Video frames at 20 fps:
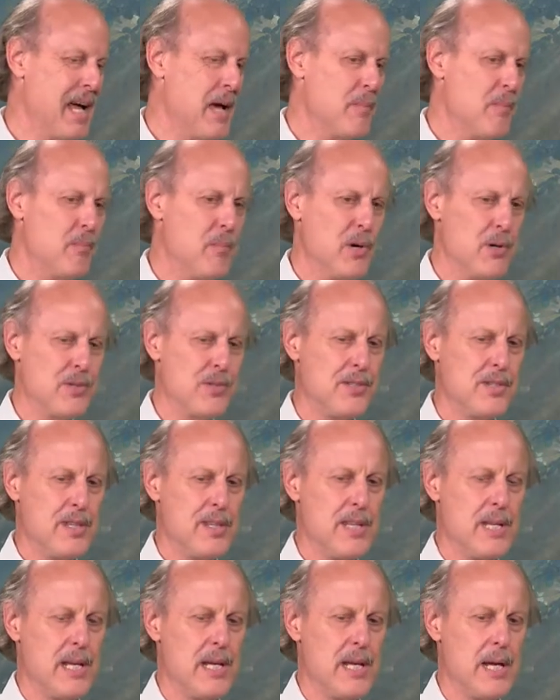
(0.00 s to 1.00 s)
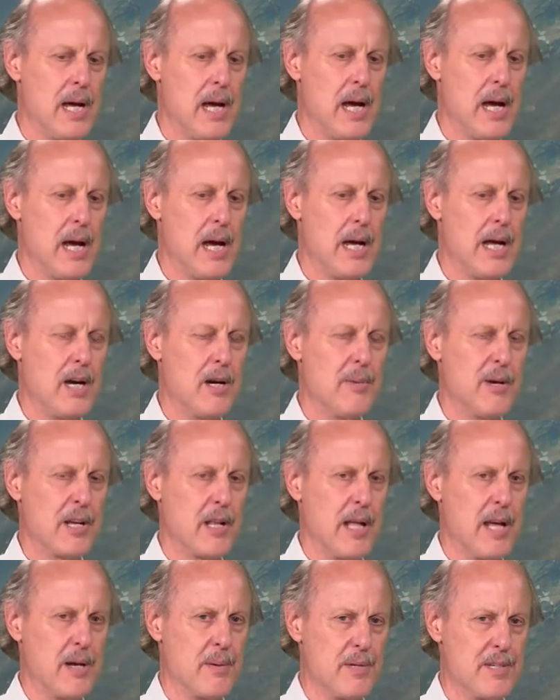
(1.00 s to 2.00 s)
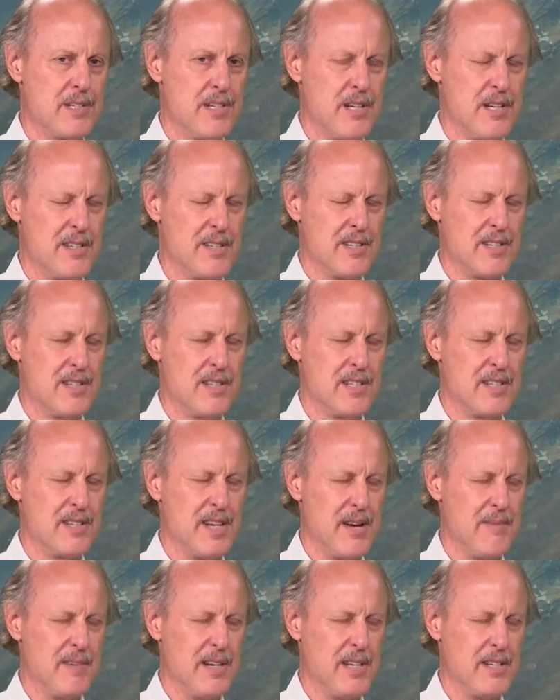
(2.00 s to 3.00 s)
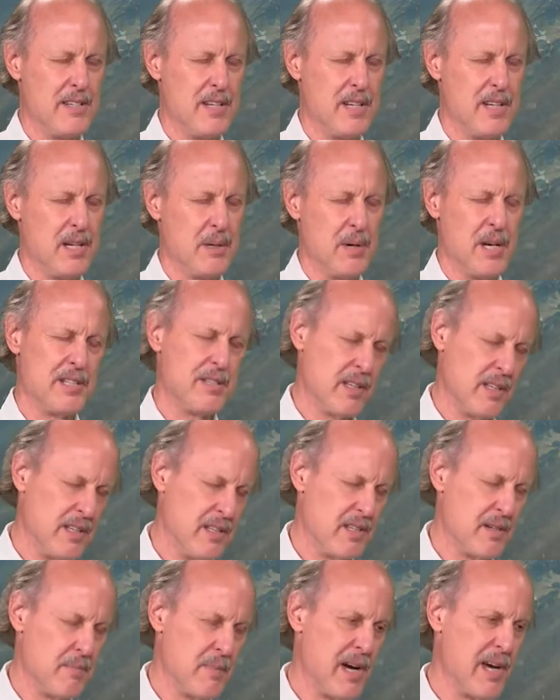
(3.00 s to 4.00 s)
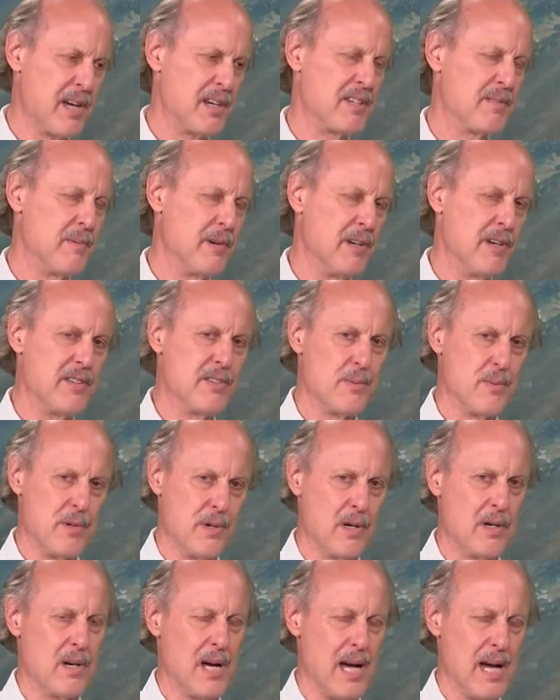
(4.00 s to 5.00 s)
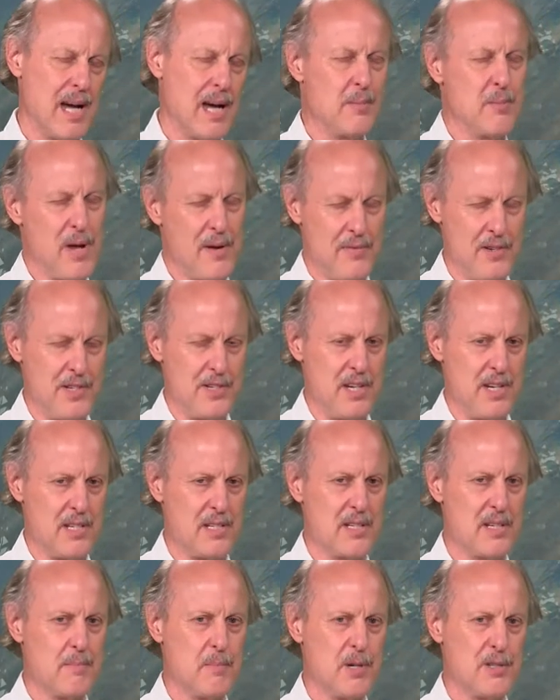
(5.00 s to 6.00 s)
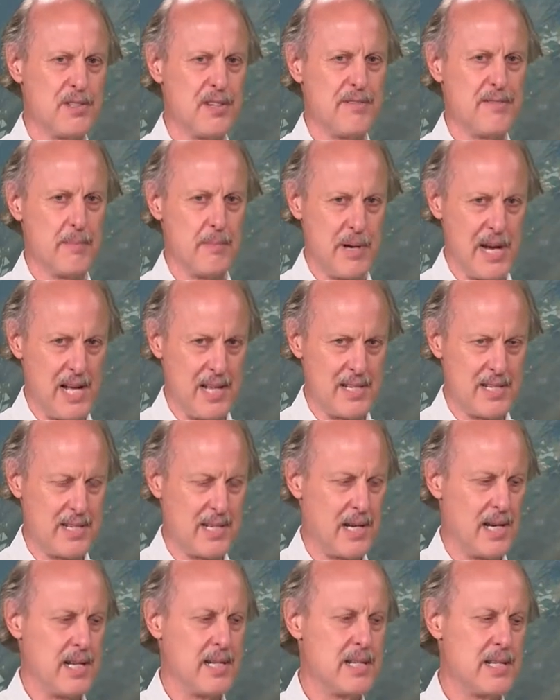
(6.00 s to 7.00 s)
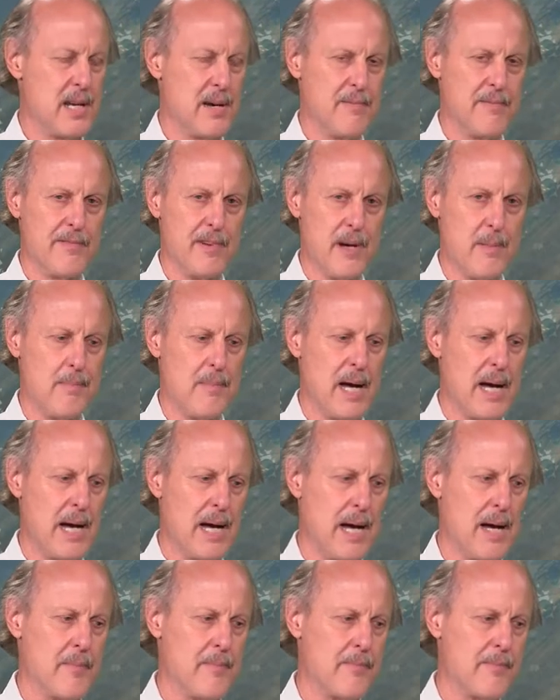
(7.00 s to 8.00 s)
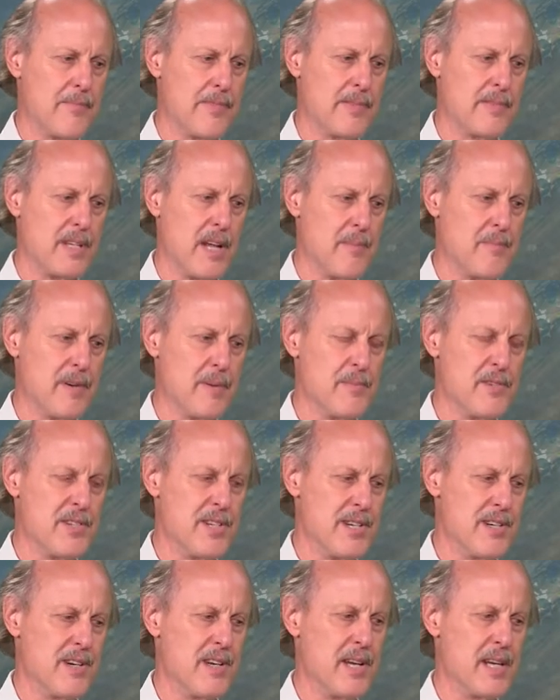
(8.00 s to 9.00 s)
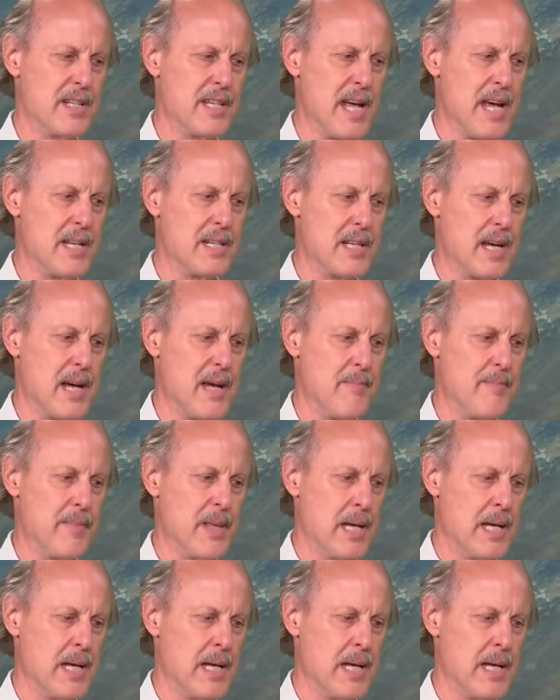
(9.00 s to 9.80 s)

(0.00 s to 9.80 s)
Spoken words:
Most of the Arabic language teachers in the 70s in the US, at least in my experience, were refugees, mostly from Palestine, some from Syria at that time.